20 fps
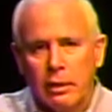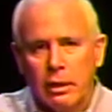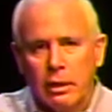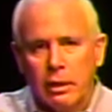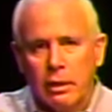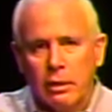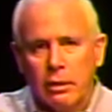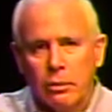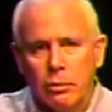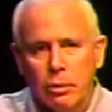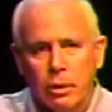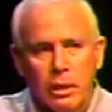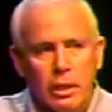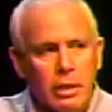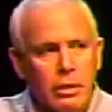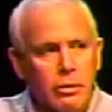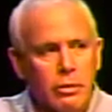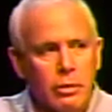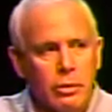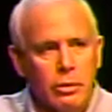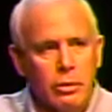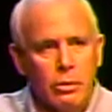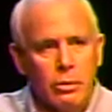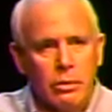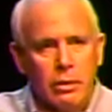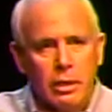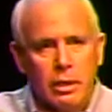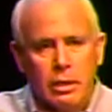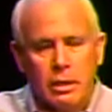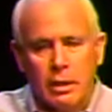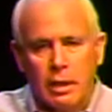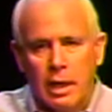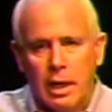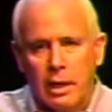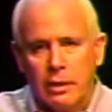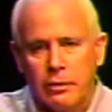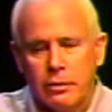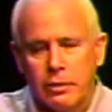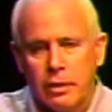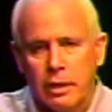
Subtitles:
is we're going to do the class